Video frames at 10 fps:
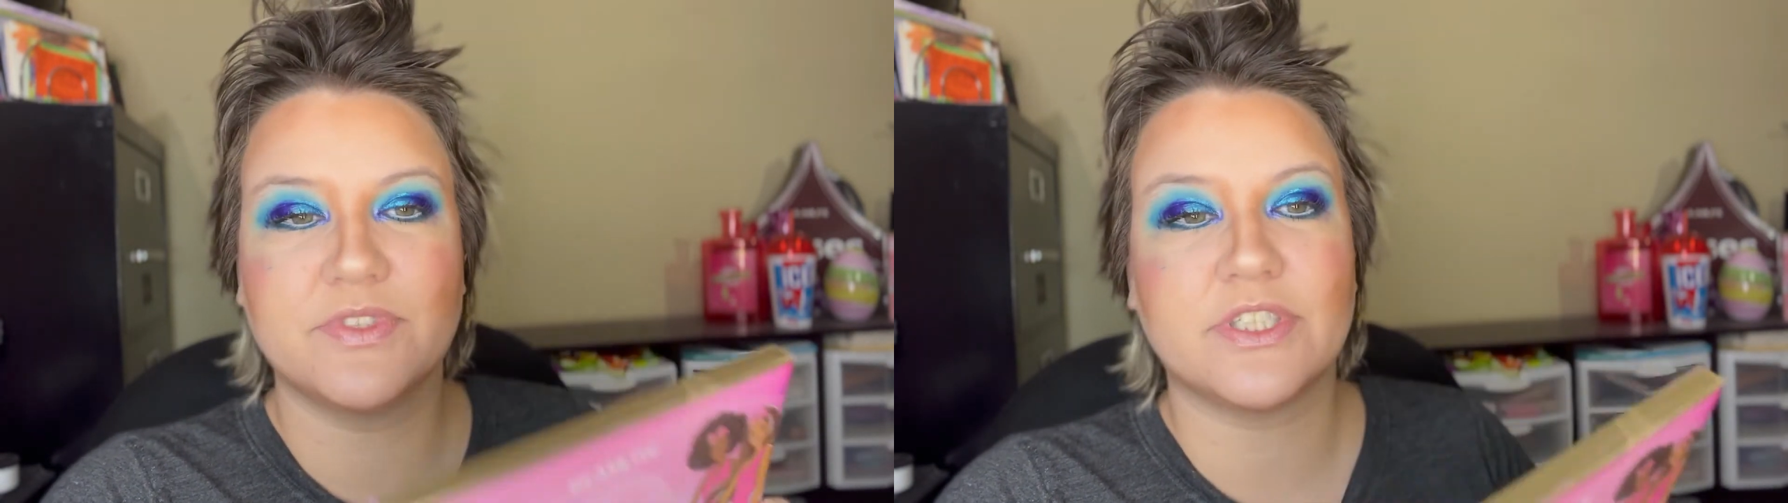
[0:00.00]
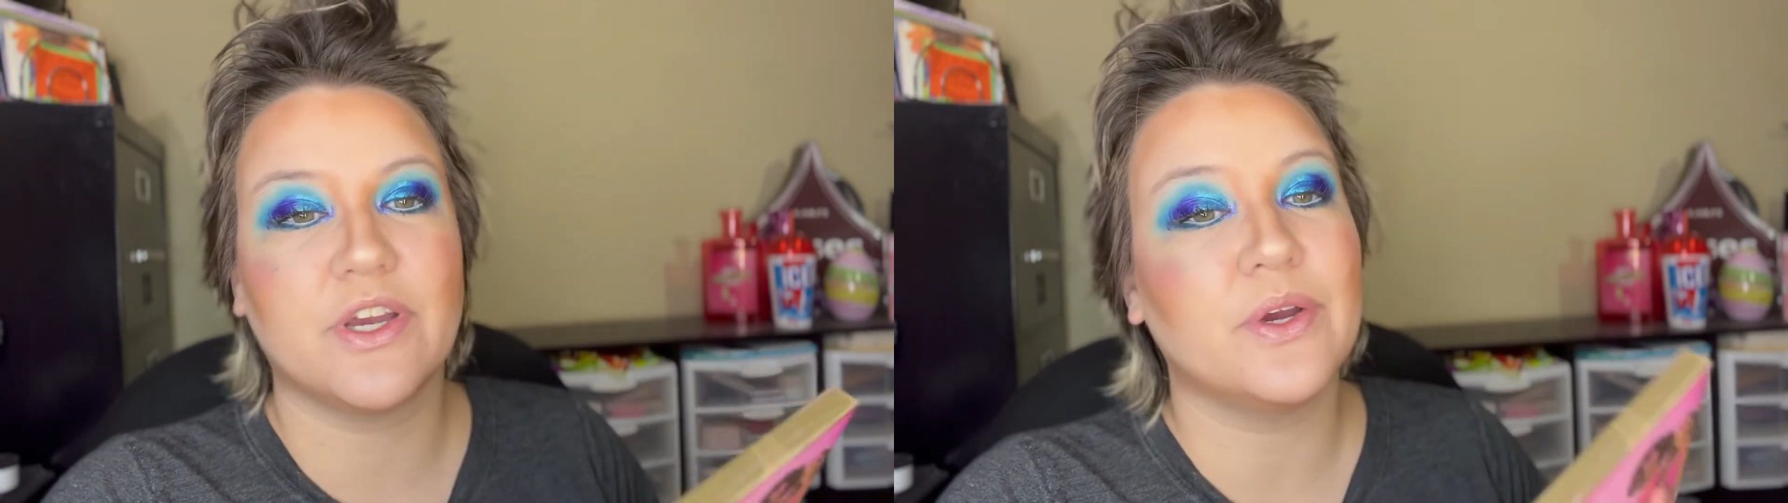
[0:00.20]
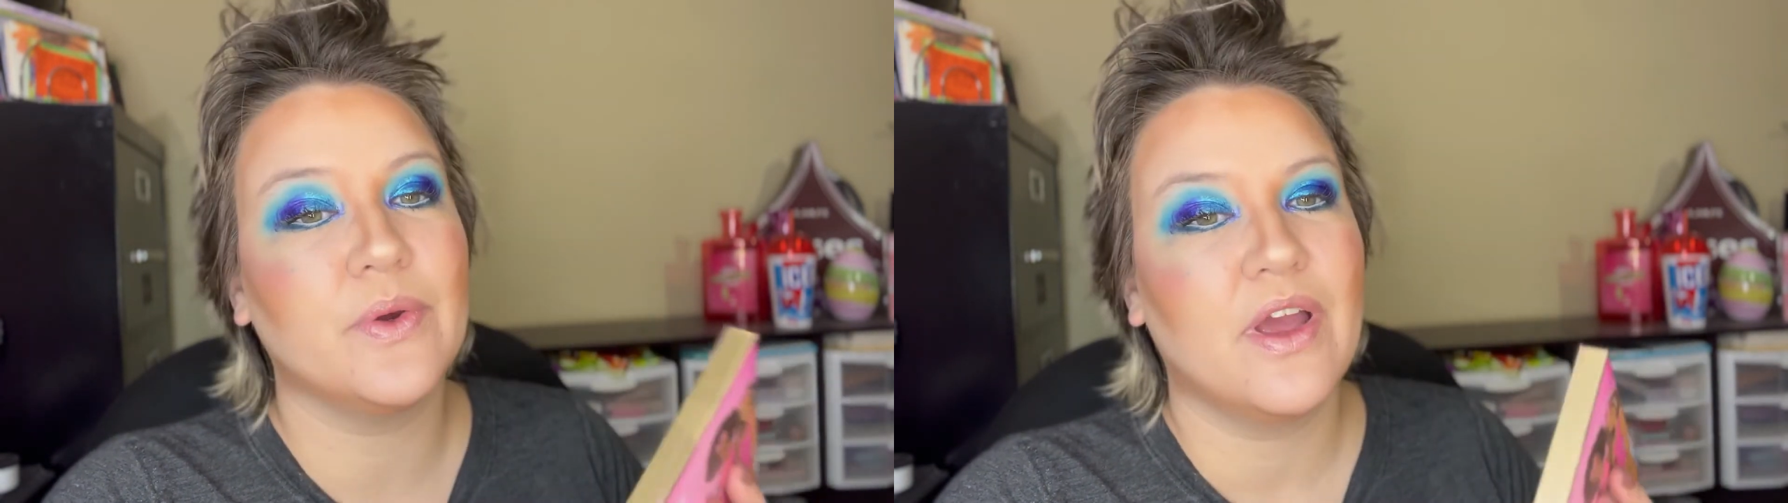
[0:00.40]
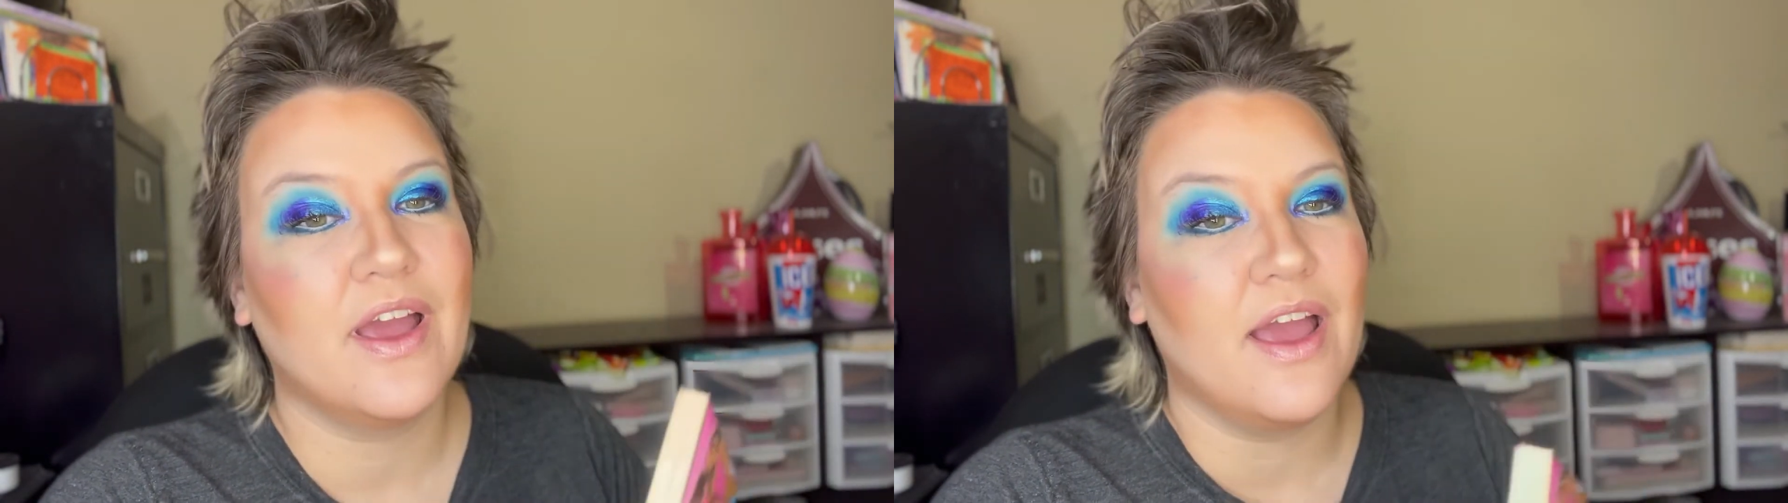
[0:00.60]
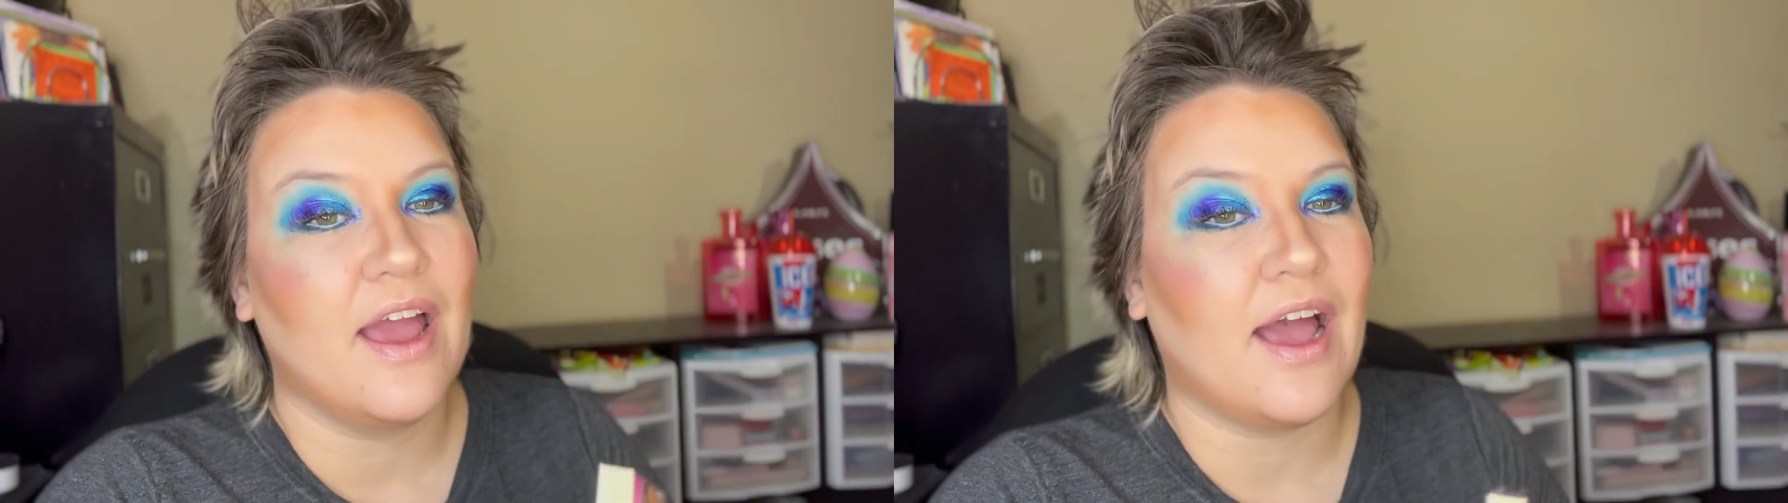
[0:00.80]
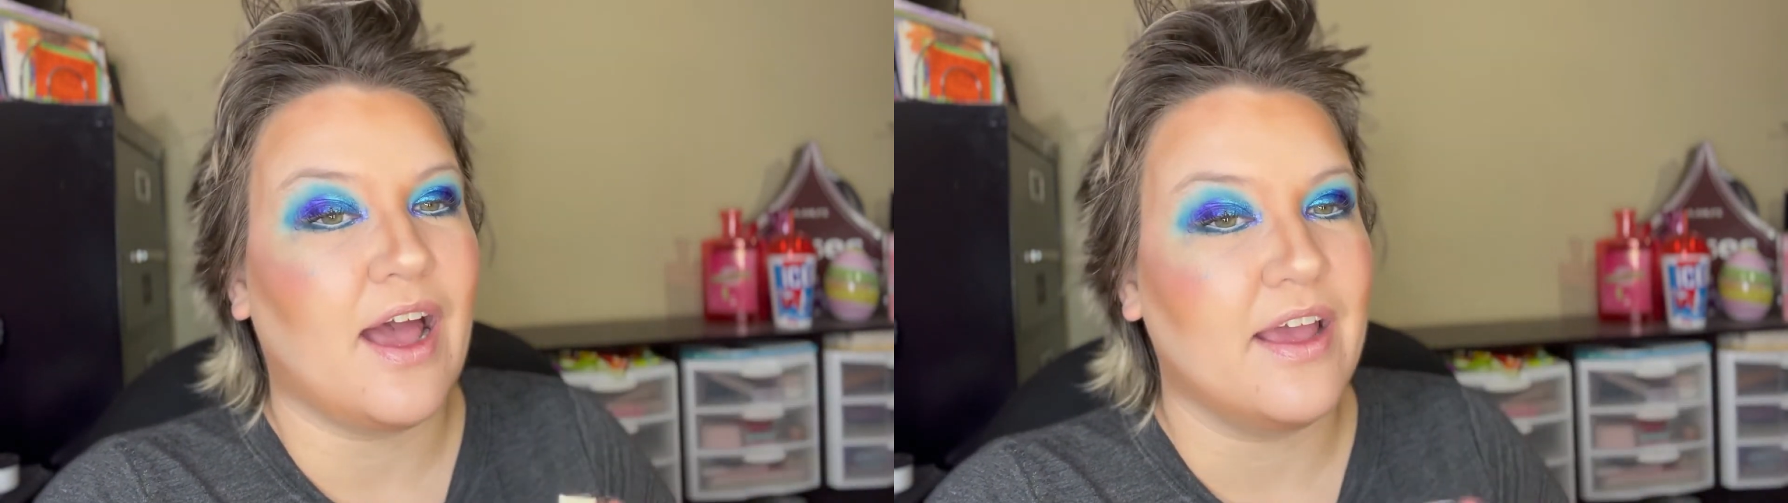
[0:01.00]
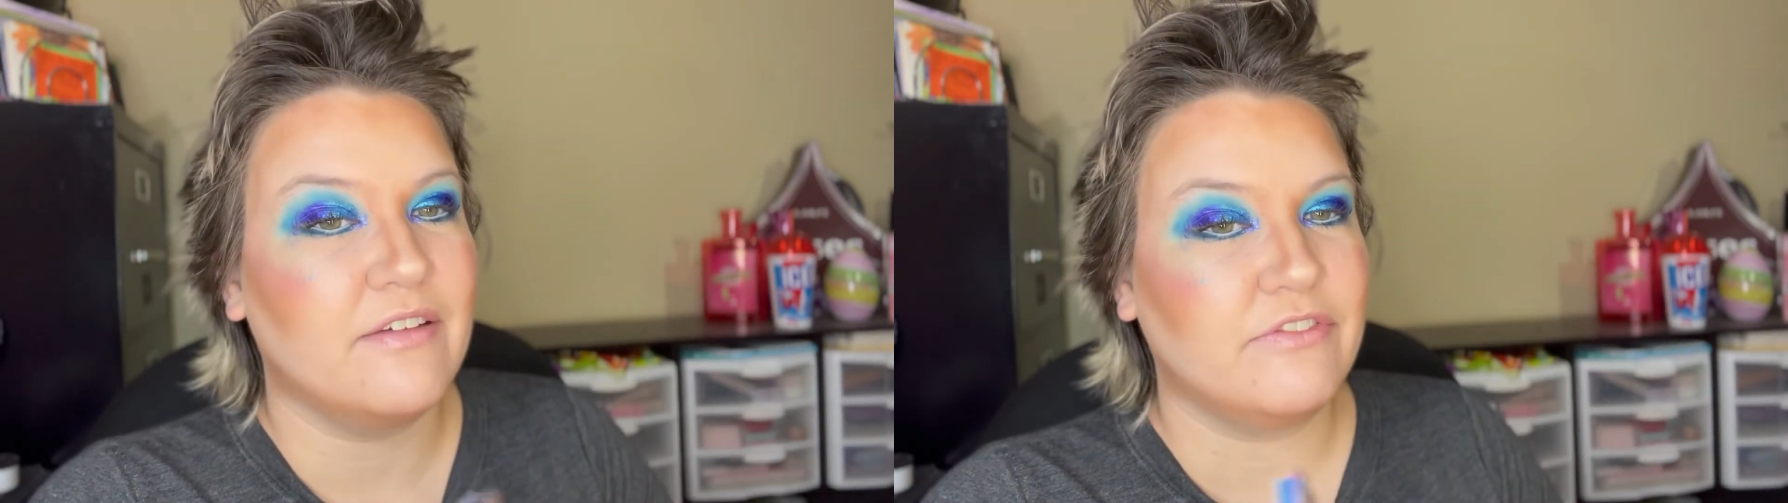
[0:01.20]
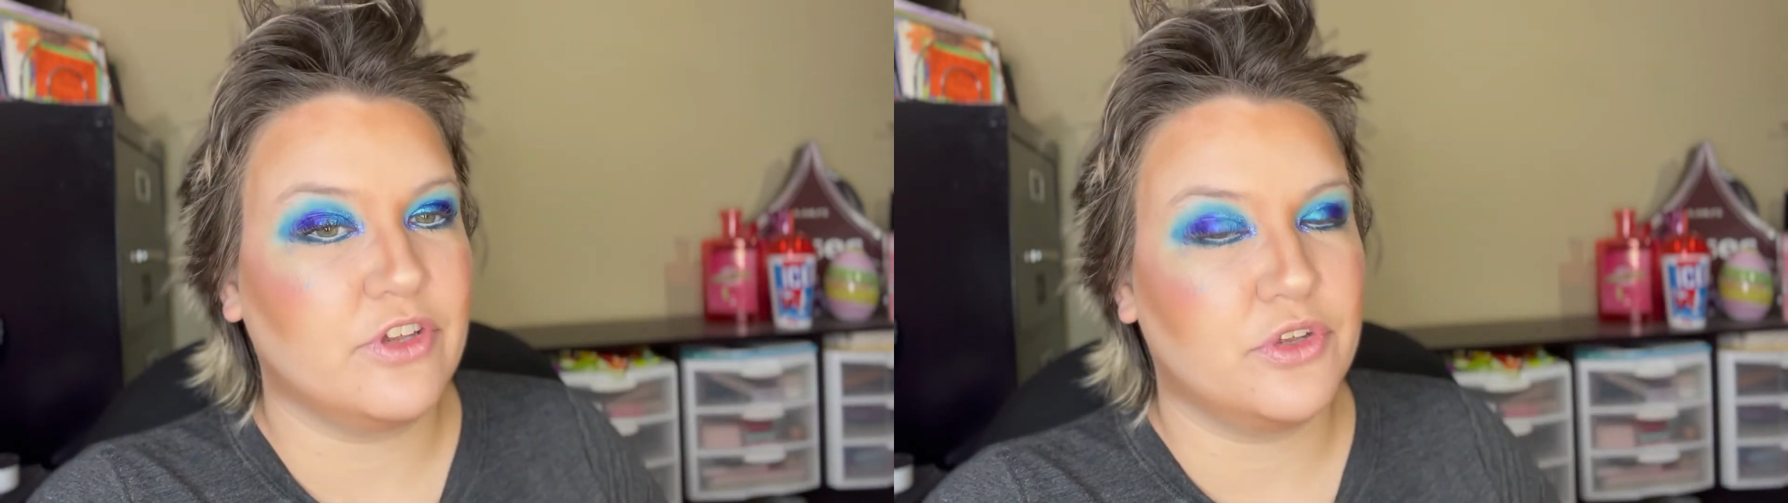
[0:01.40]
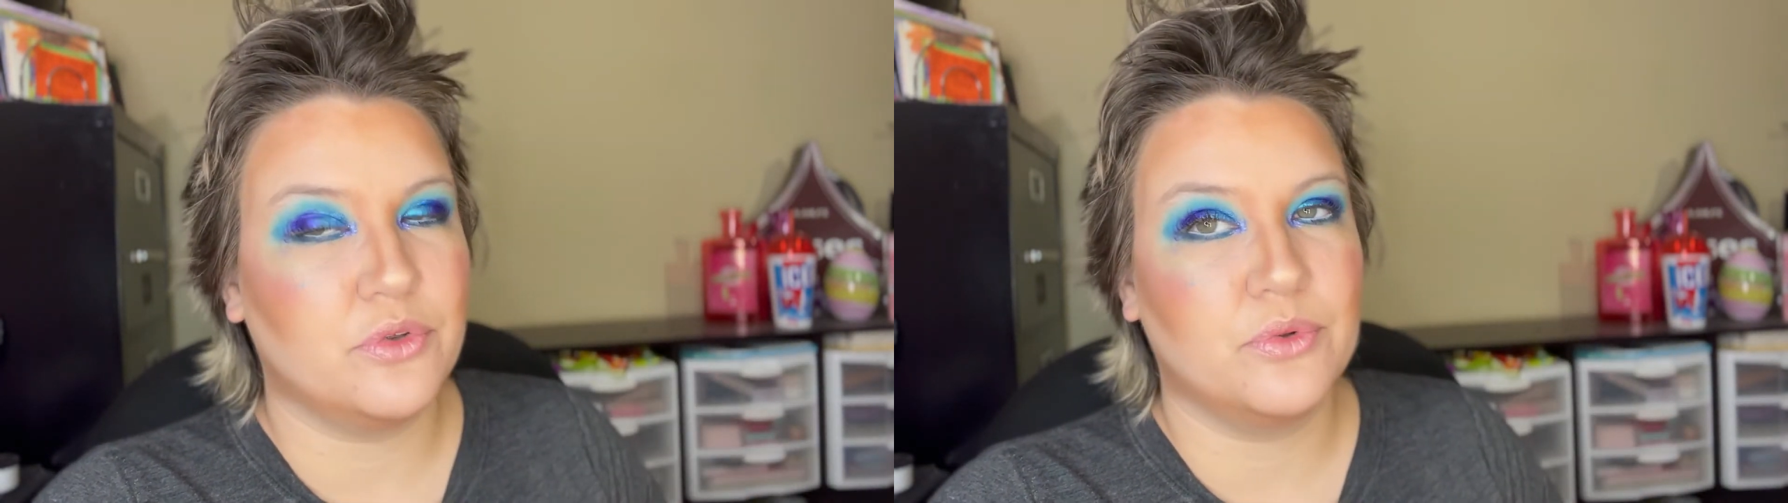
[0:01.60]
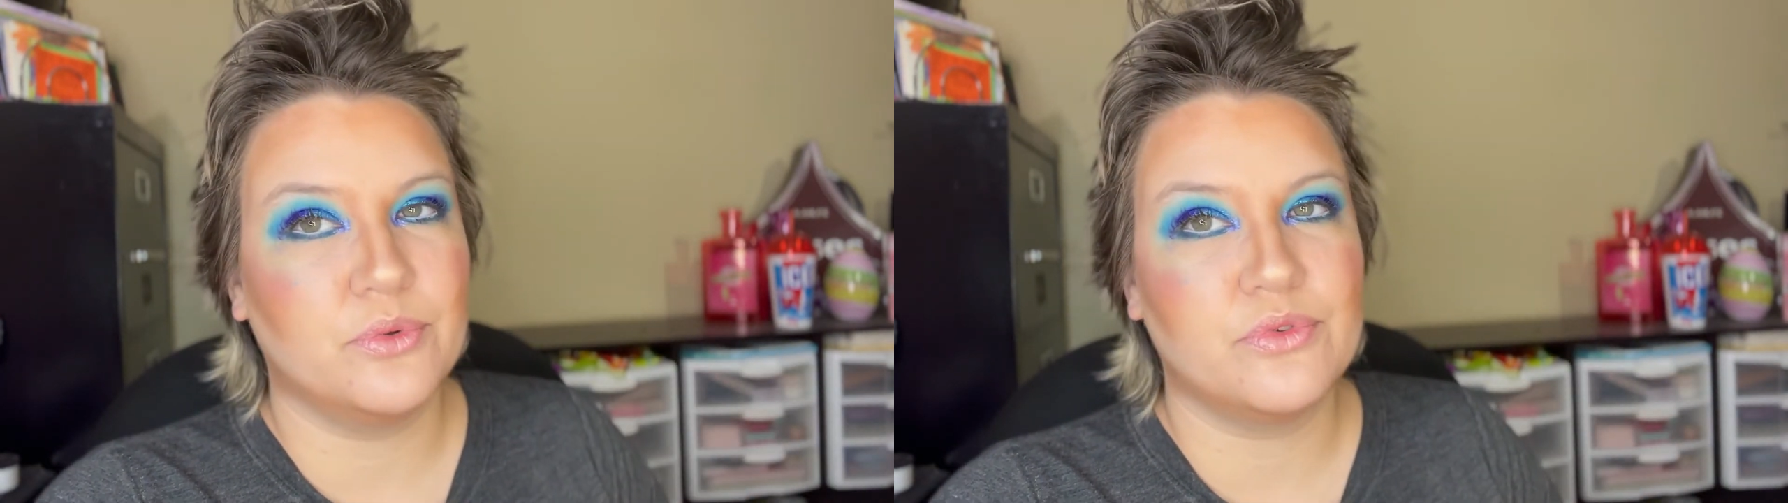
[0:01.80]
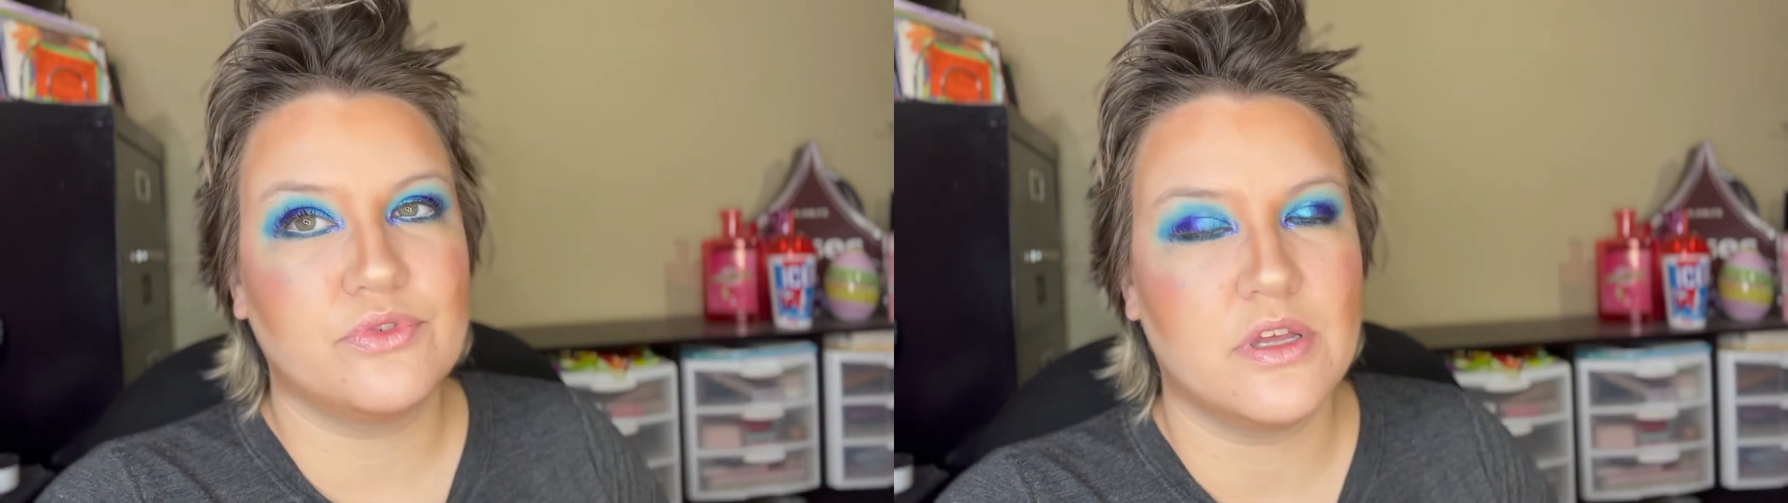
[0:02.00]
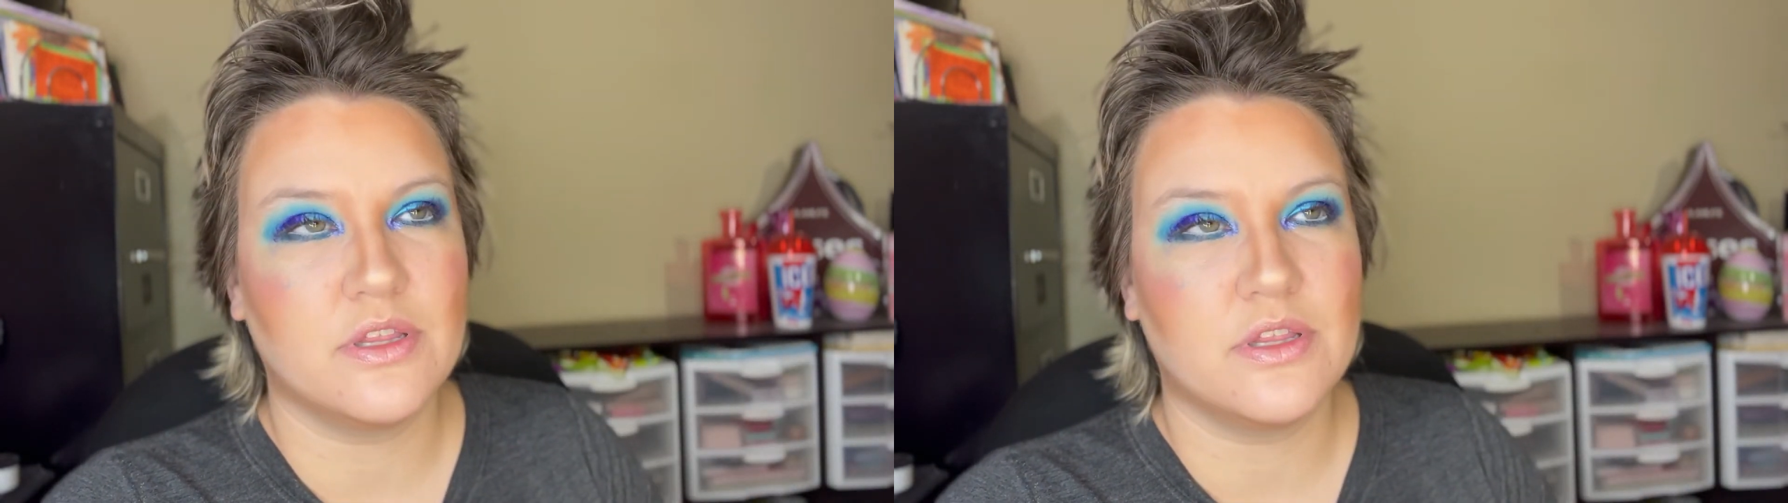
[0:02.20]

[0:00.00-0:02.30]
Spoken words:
So I have used